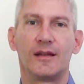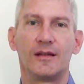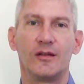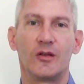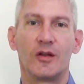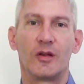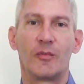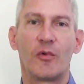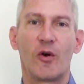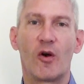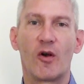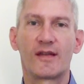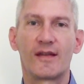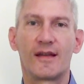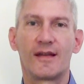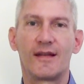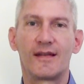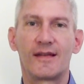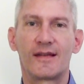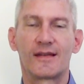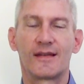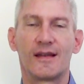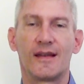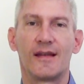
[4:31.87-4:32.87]
Your deposit
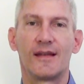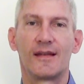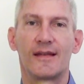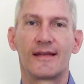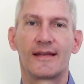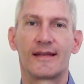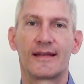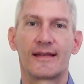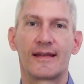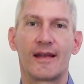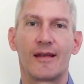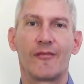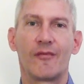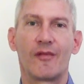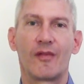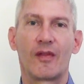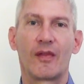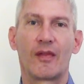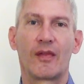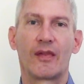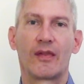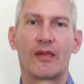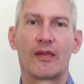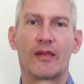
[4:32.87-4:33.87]
is
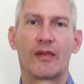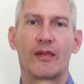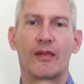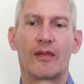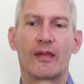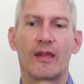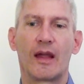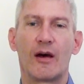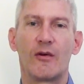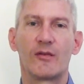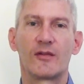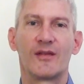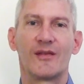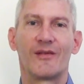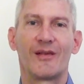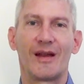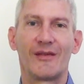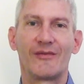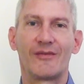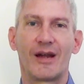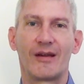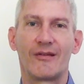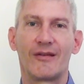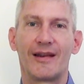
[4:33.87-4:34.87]

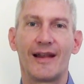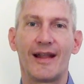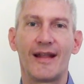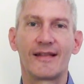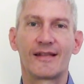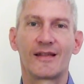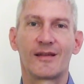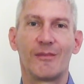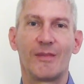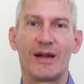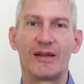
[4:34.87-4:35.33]
$7,500 less,